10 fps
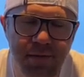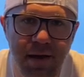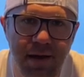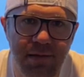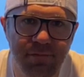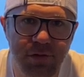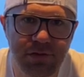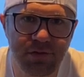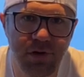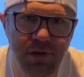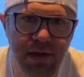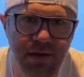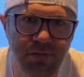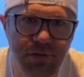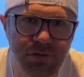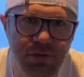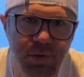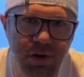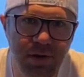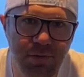Uh, first of all, anniversary
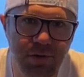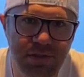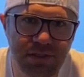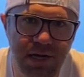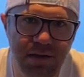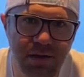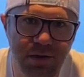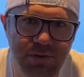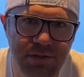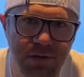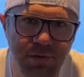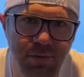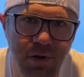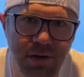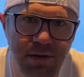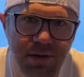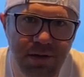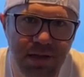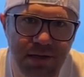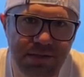party. We're excited to host everyone.
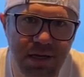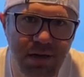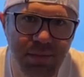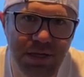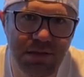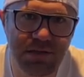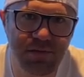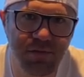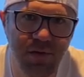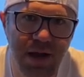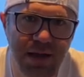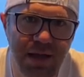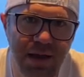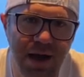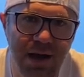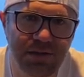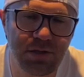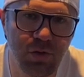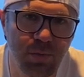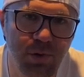That is gonna be this Friday,
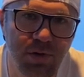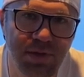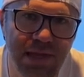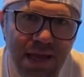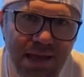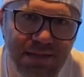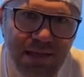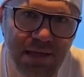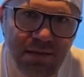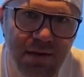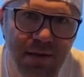October the 18th.